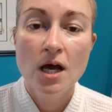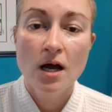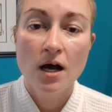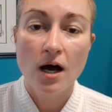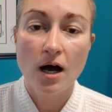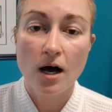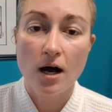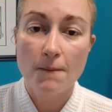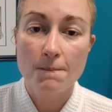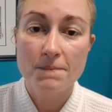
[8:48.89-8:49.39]

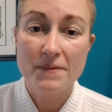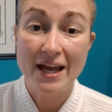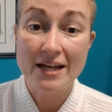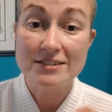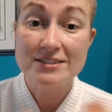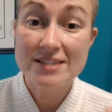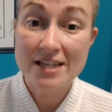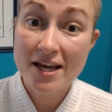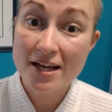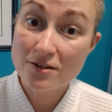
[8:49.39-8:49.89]
And
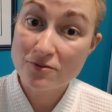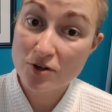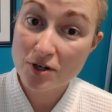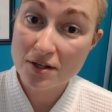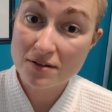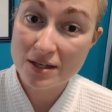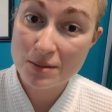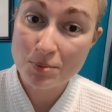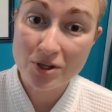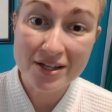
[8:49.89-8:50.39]
sand, for
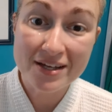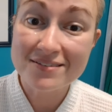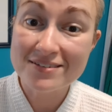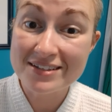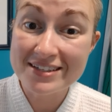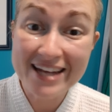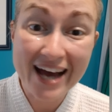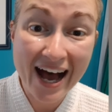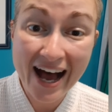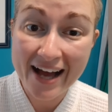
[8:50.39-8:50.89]
example, is
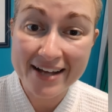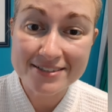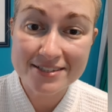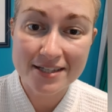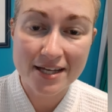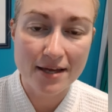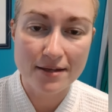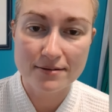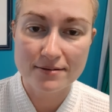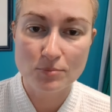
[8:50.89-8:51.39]
not
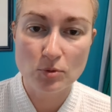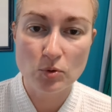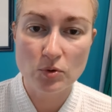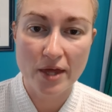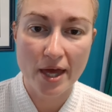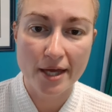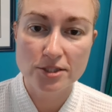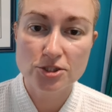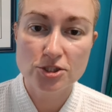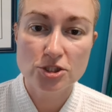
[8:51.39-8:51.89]
a smooth
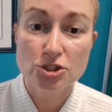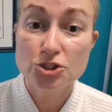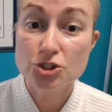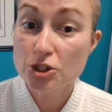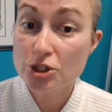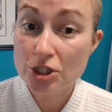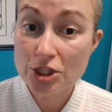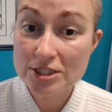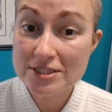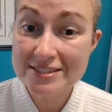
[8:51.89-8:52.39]
edge.
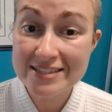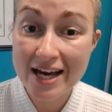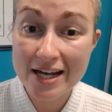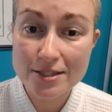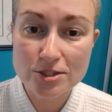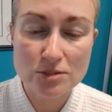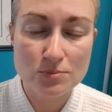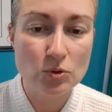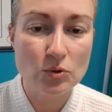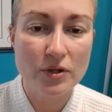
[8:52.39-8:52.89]
Sugar is not a
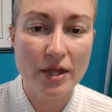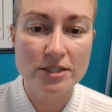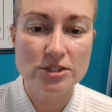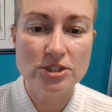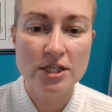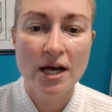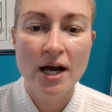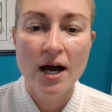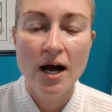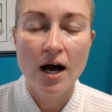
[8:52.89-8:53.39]
smooth edge.